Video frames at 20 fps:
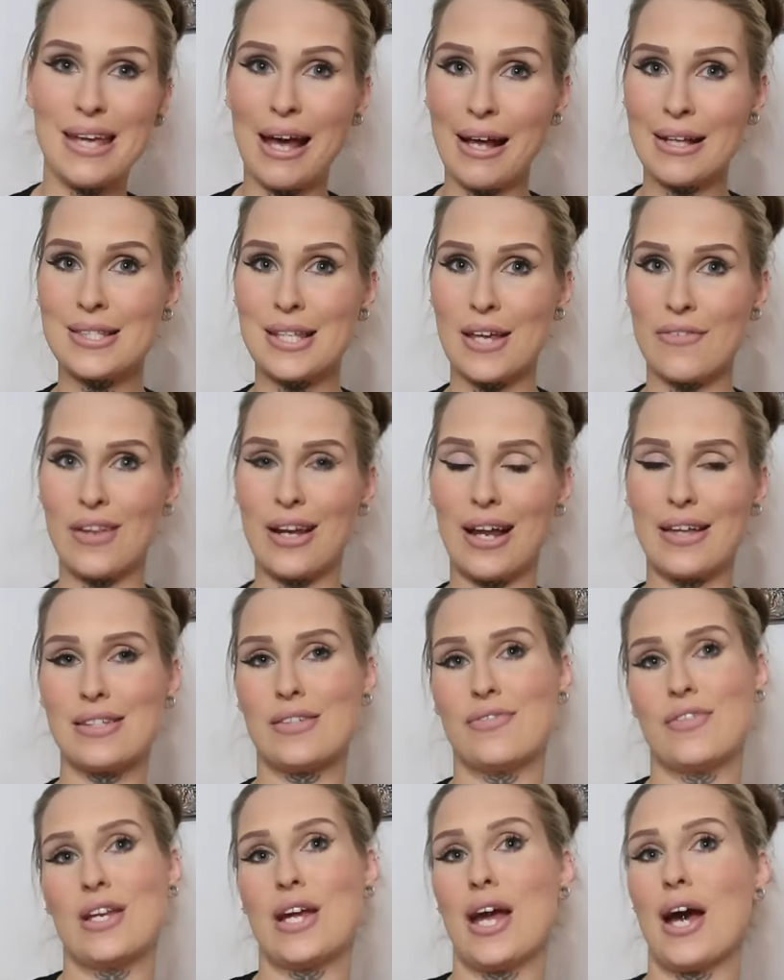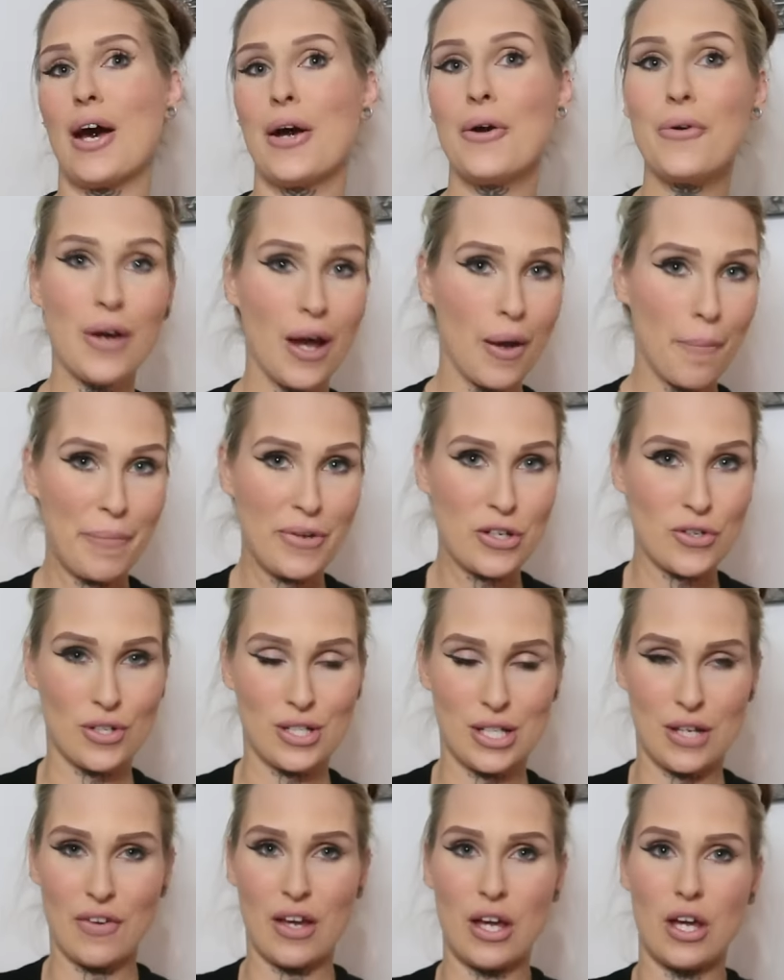yes, if you like this video, be sure
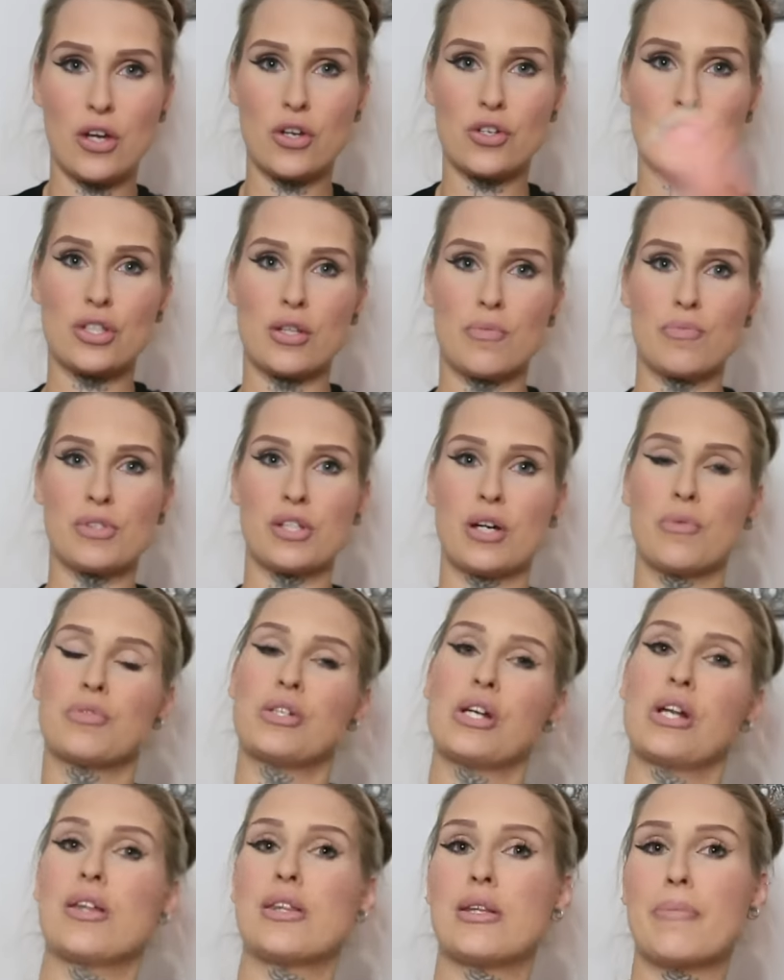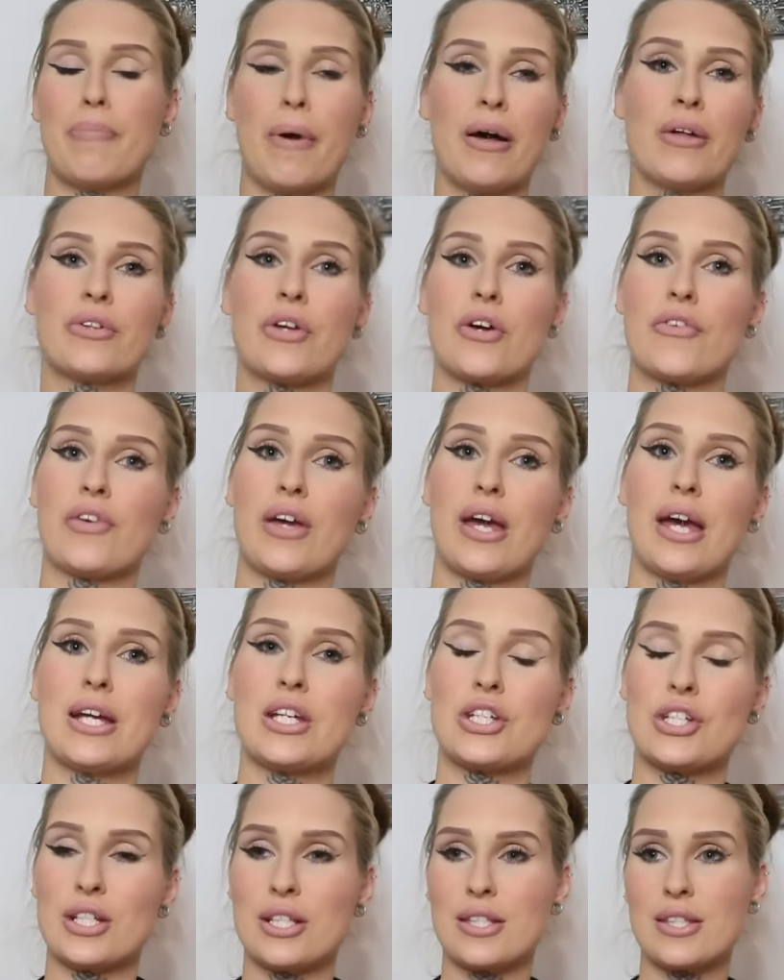to give it a huge thumbs up, turn on the bell
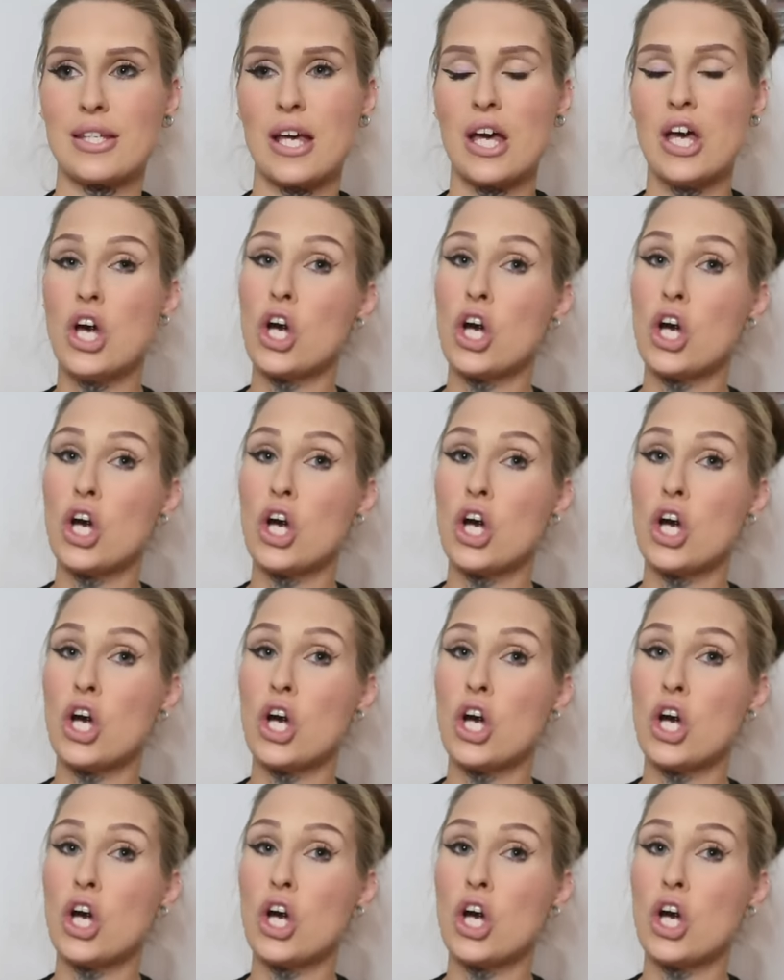notifications,